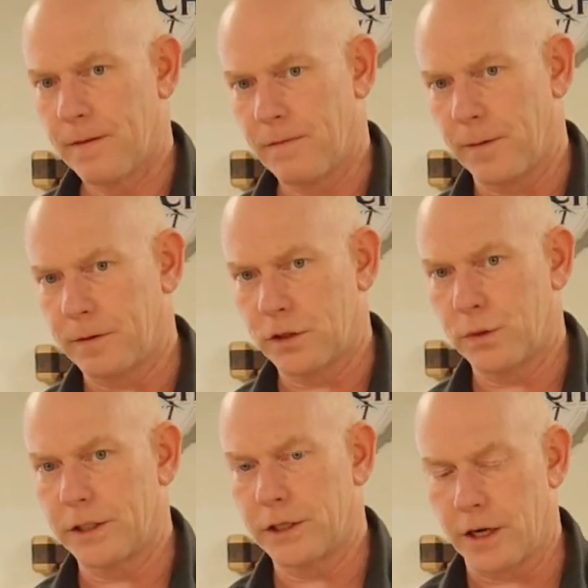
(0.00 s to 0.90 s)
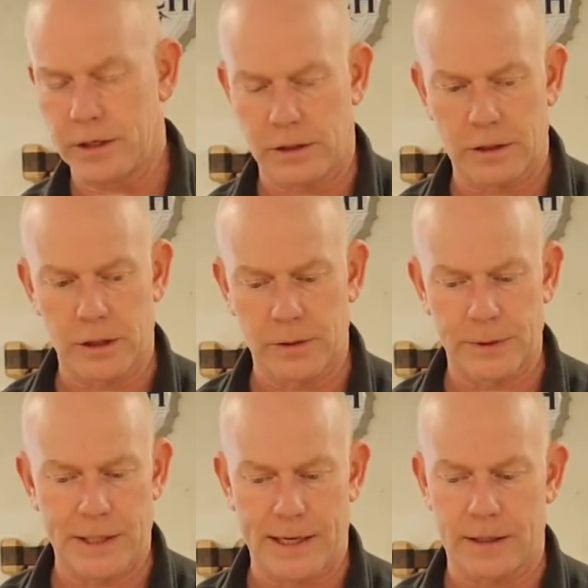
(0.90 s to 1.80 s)
flip the switch on your surge
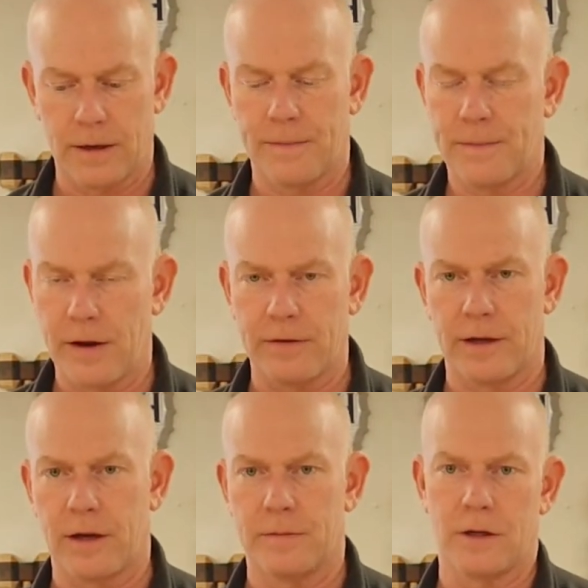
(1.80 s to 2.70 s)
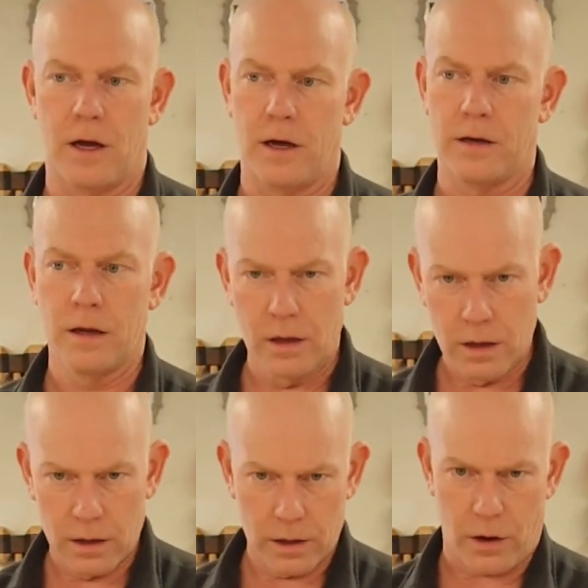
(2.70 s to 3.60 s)
protector, everything comes on.
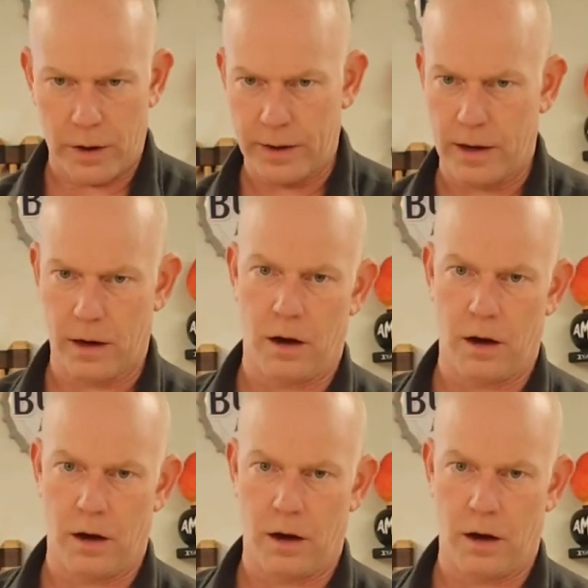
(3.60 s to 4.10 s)
You go in there,